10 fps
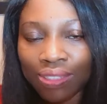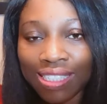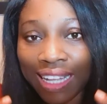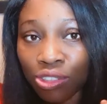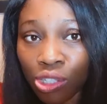Now,
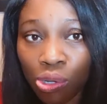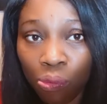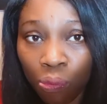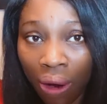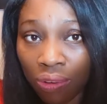these are just
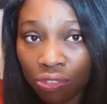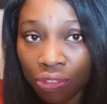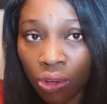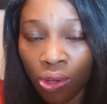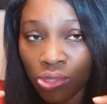round
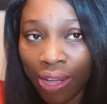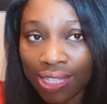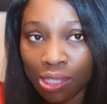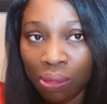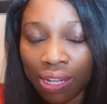figures or
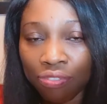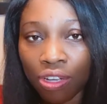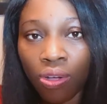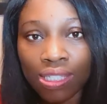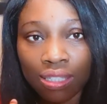estimated
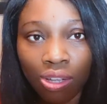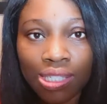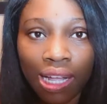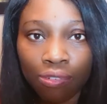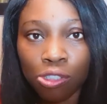figures. It
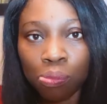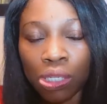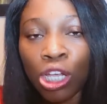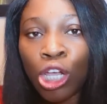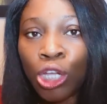doesn't have to
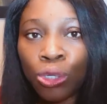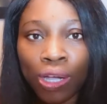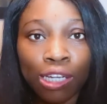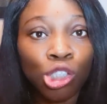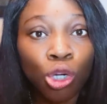be. You
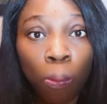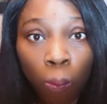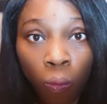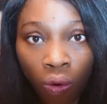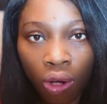can show
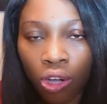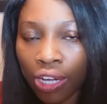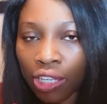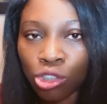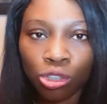more, or you
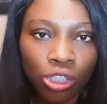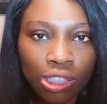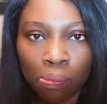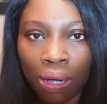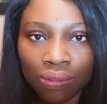can show
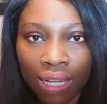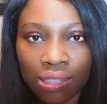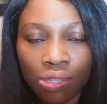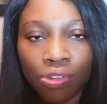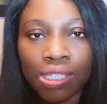just about
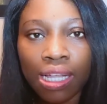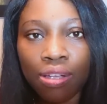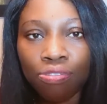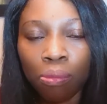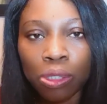that. If you're
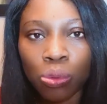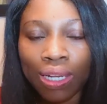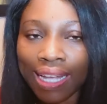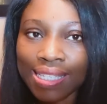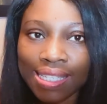staying for between
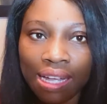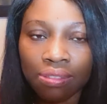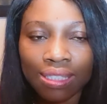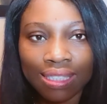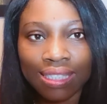like
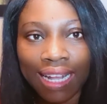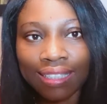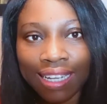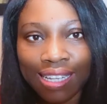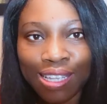7 to
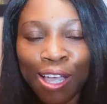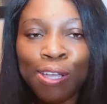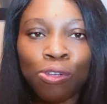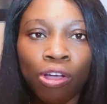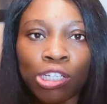10 days,
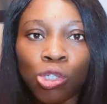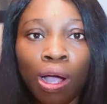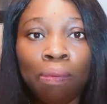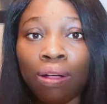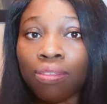you can show
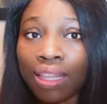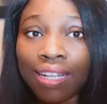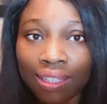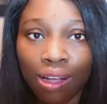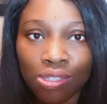about
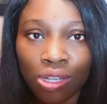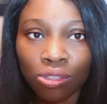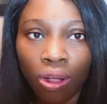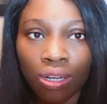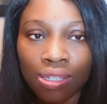
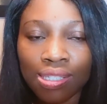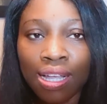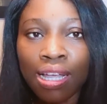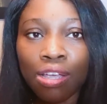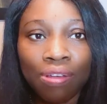$10,000.
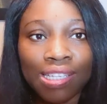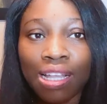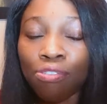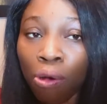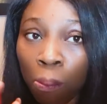If you're
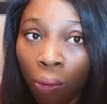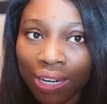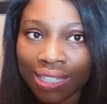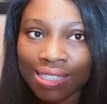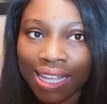staying for more
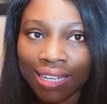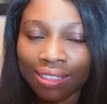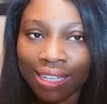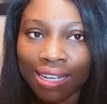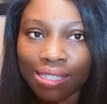than
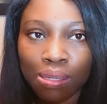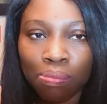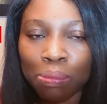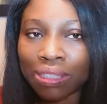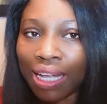10 days,
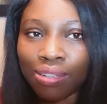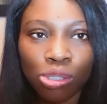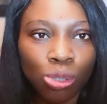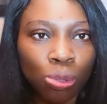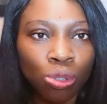maybe
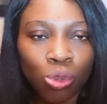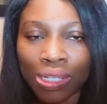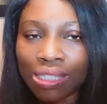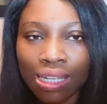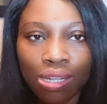10 to
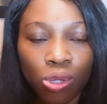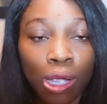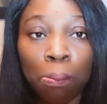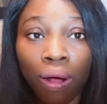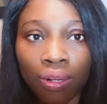20 days or
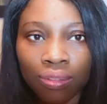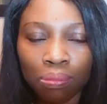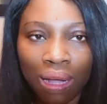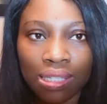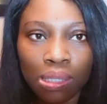a month
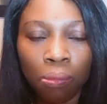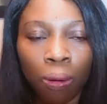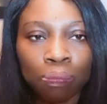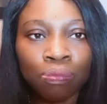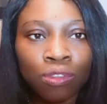
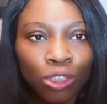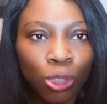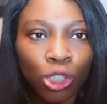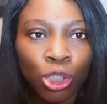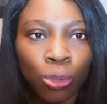maximum,
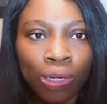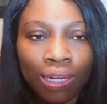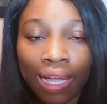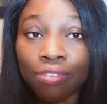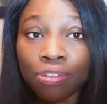you're
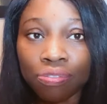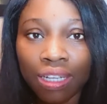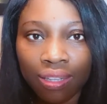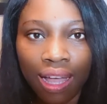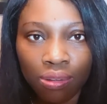showing like
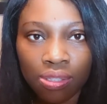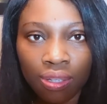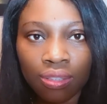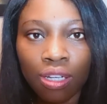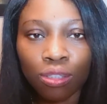
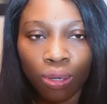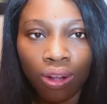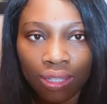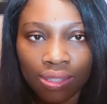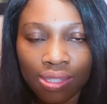
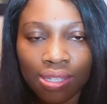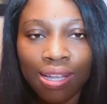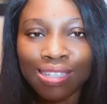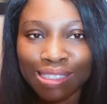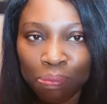$15,000,
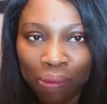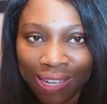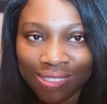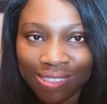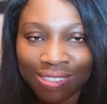
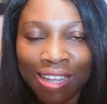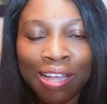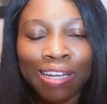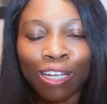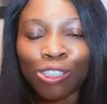depending.
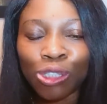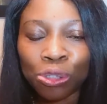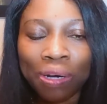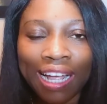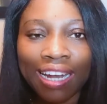Now, you should
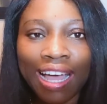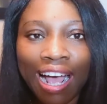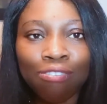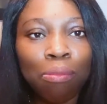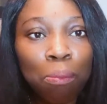try and
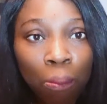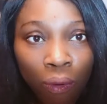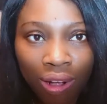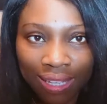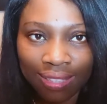have
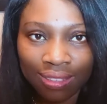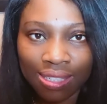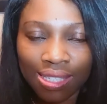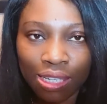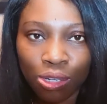more than
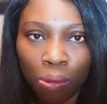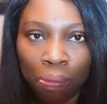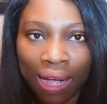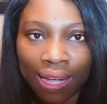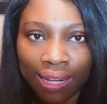this in your
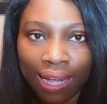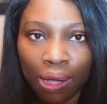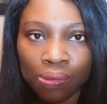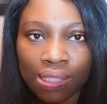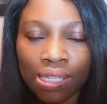bank
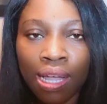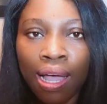account,